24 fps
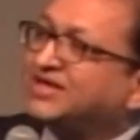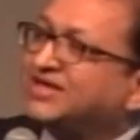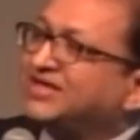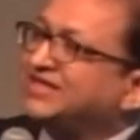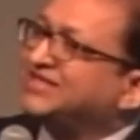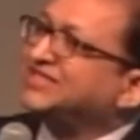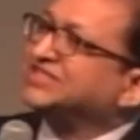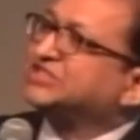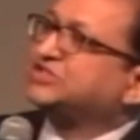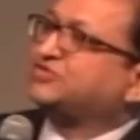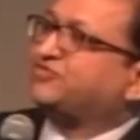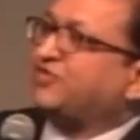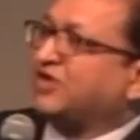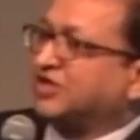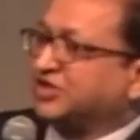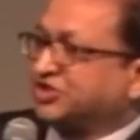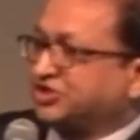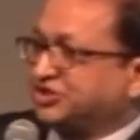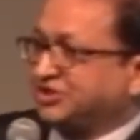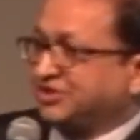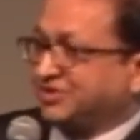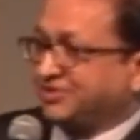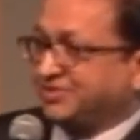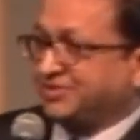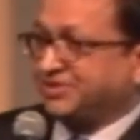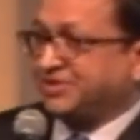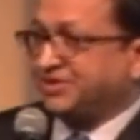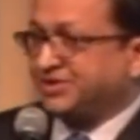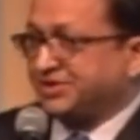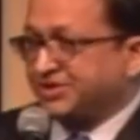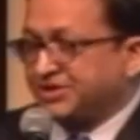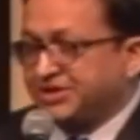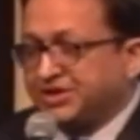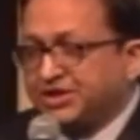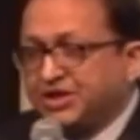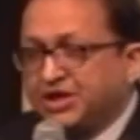dysfunction.
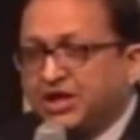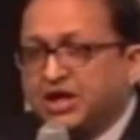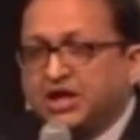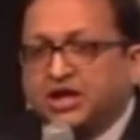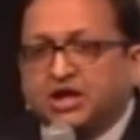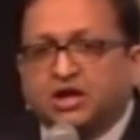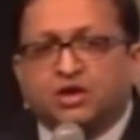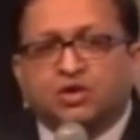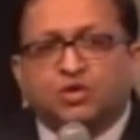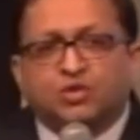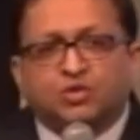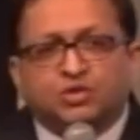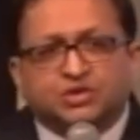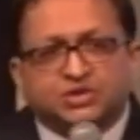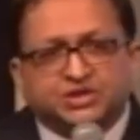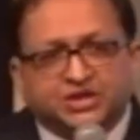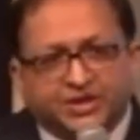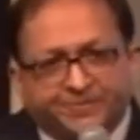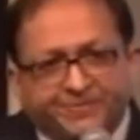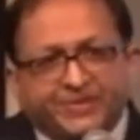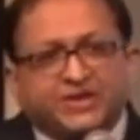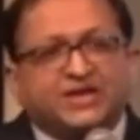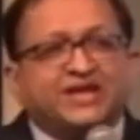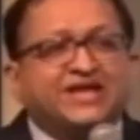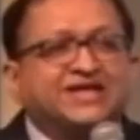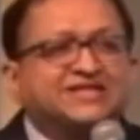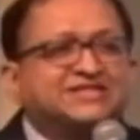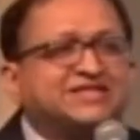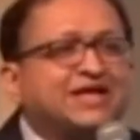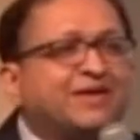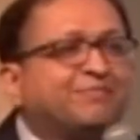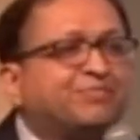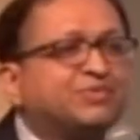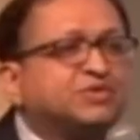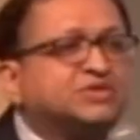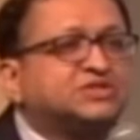Typical
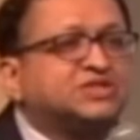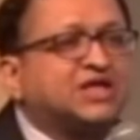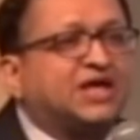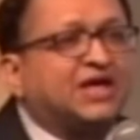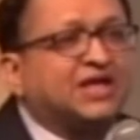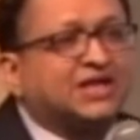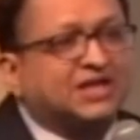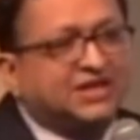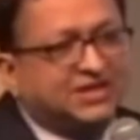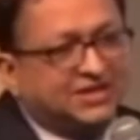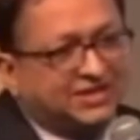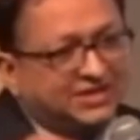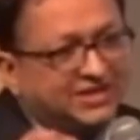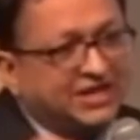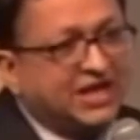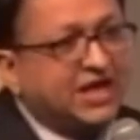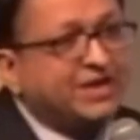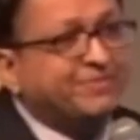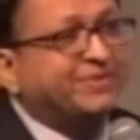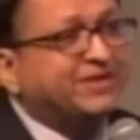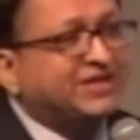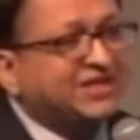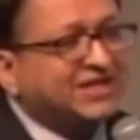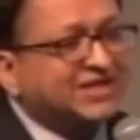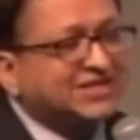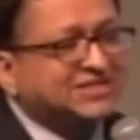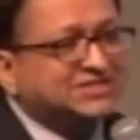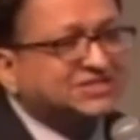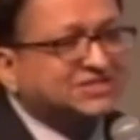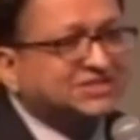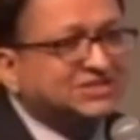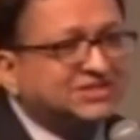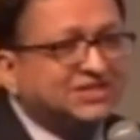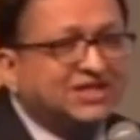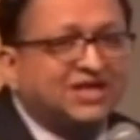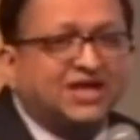examples are
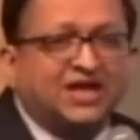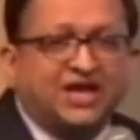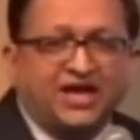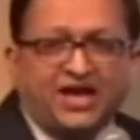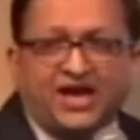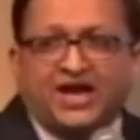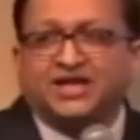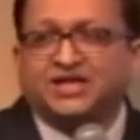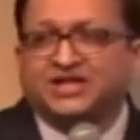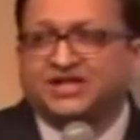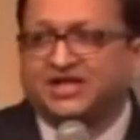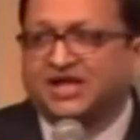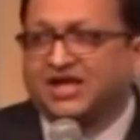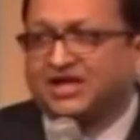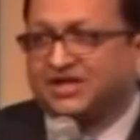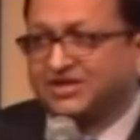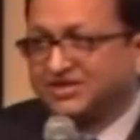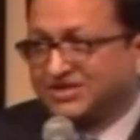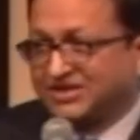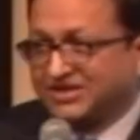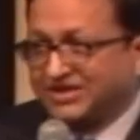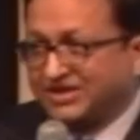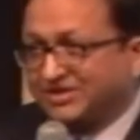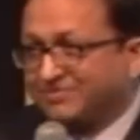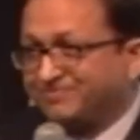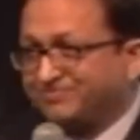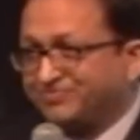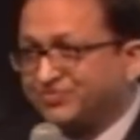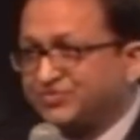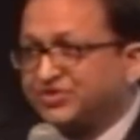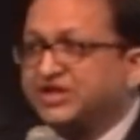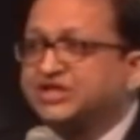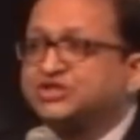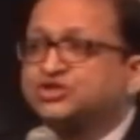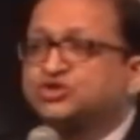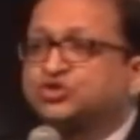diabetics and the elderly.
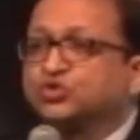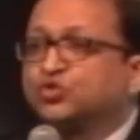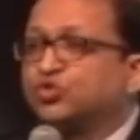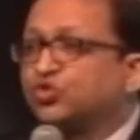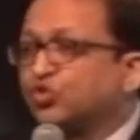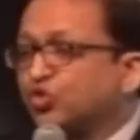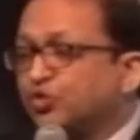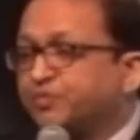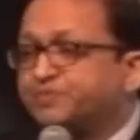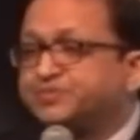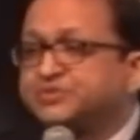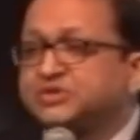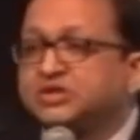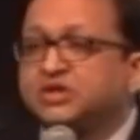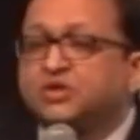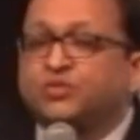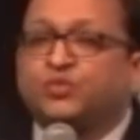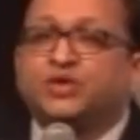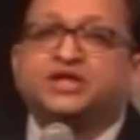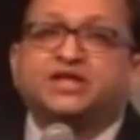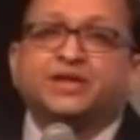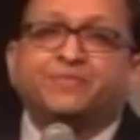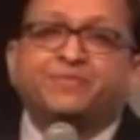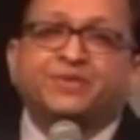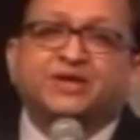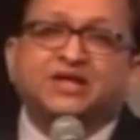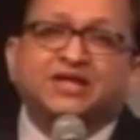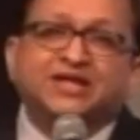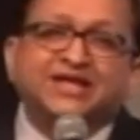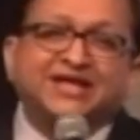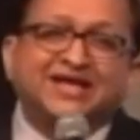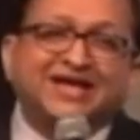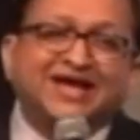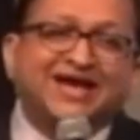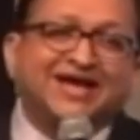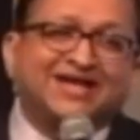These two groups will
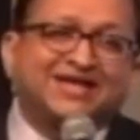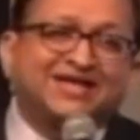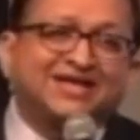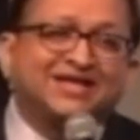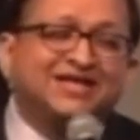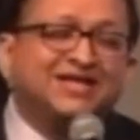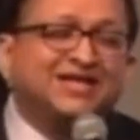typically get